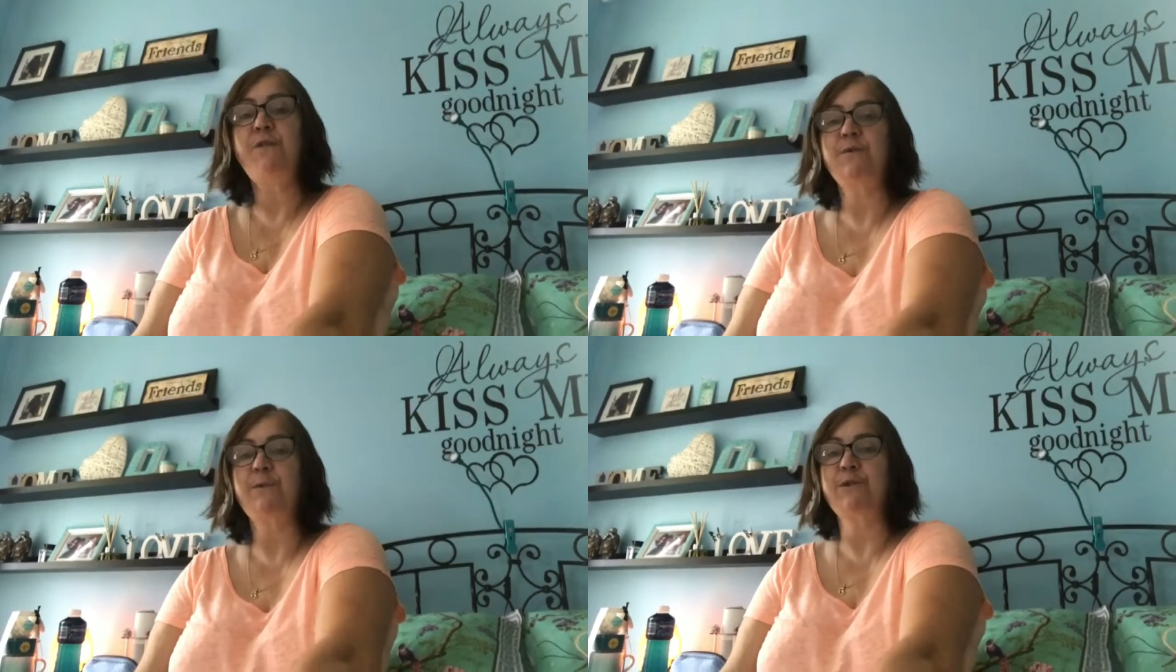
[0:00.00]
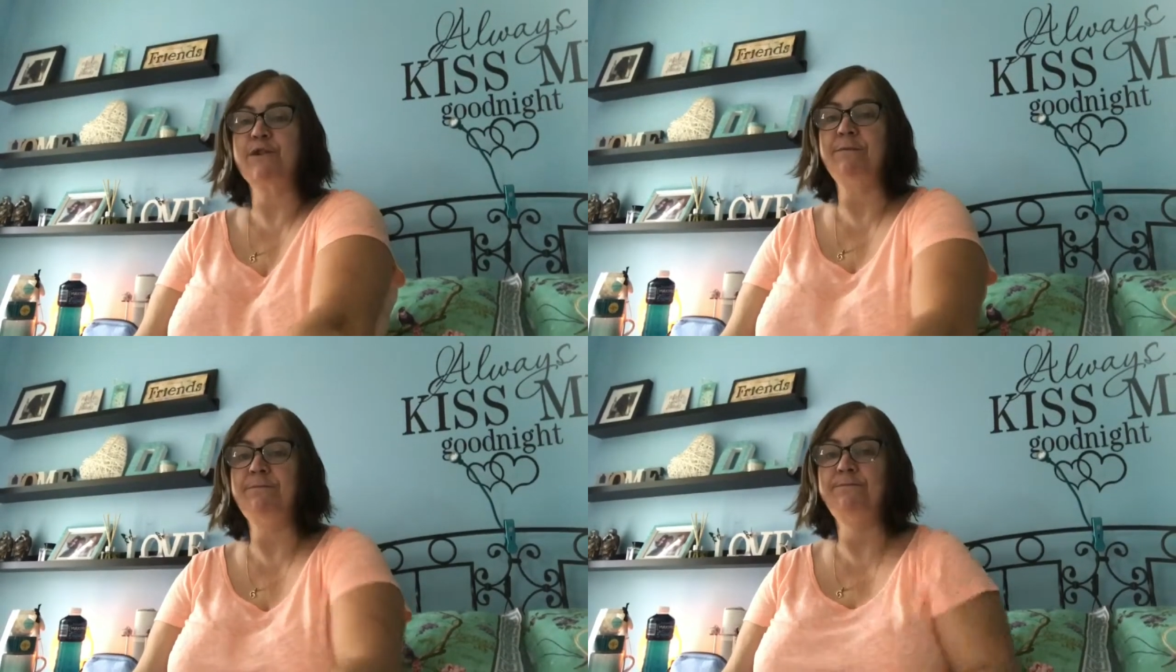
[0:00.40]
you for
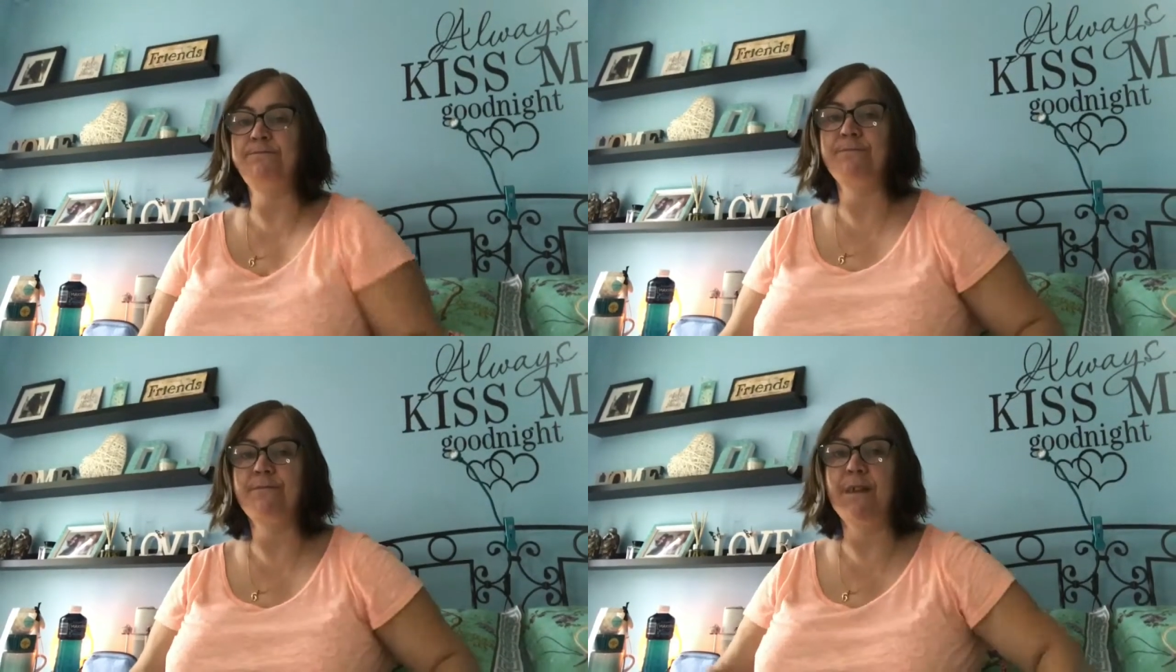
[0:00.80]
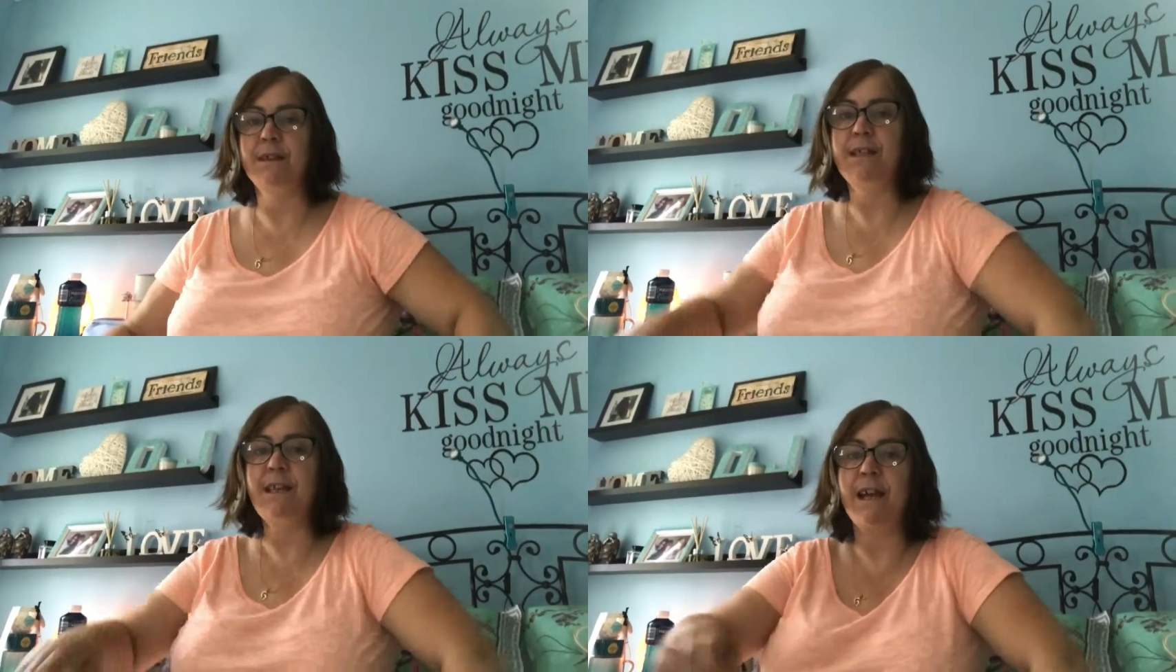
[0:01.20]
watching.
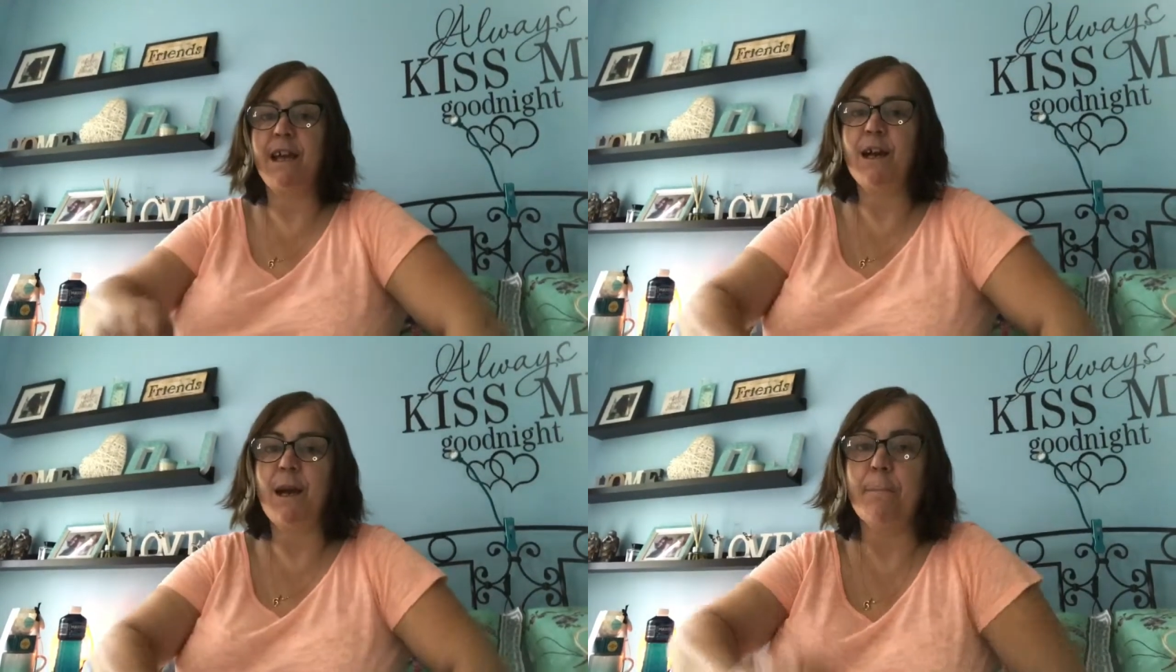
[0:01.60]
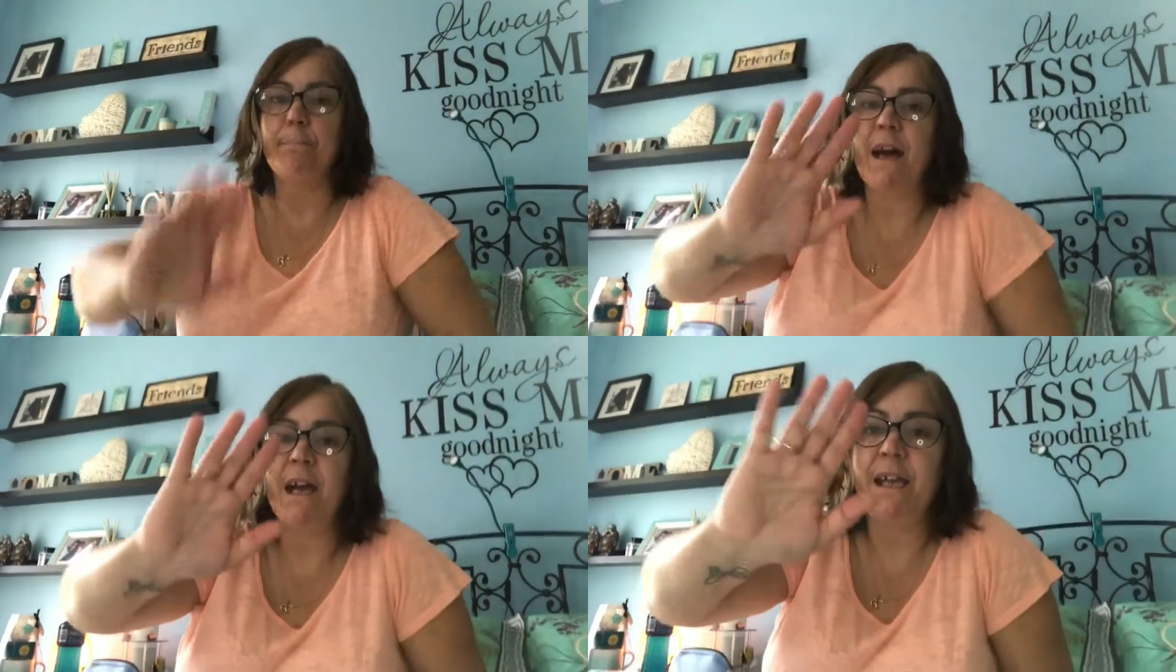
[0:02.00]
Take care.
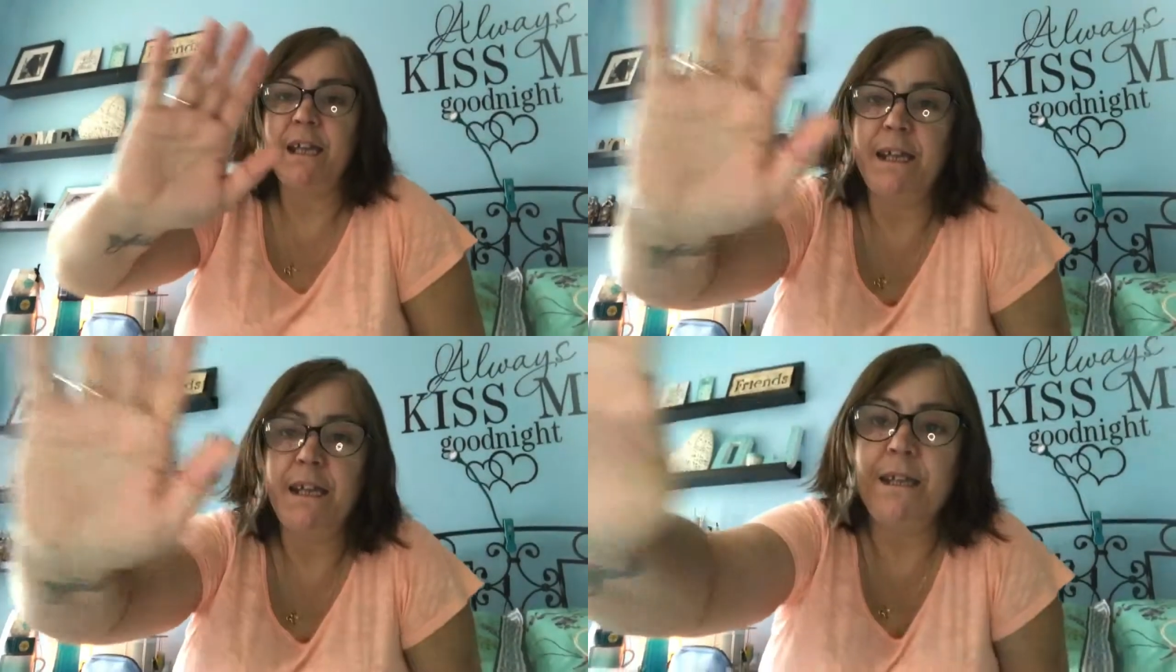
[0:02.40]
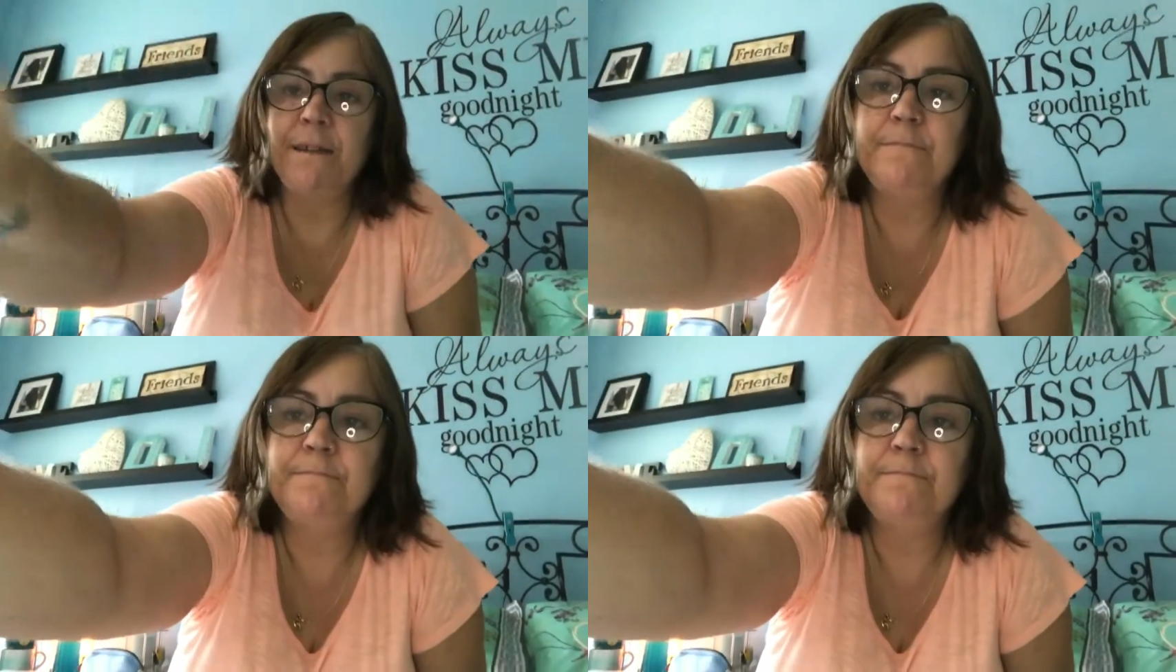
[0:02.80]
Bye.